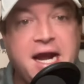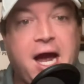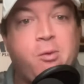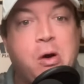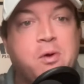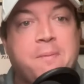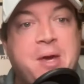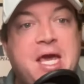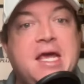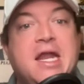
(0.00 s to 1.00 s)
I will
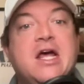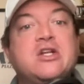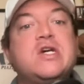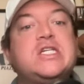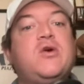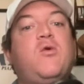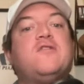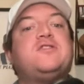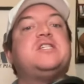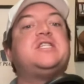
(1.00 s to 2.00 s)
repeat, Tristan
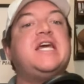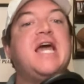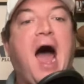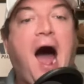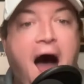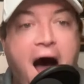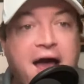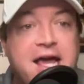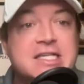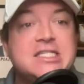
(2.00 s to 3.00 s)
Wirfs is the
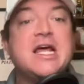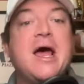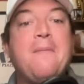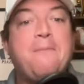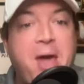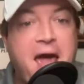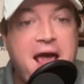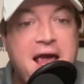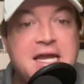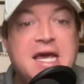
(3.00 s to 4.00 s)
highest
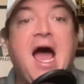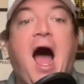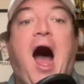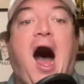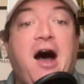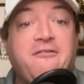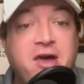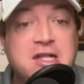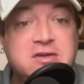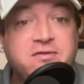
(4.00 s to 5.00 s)
paid
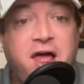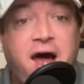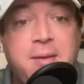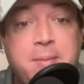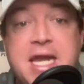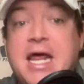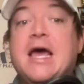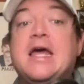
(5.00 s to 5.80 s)
offensive lineman,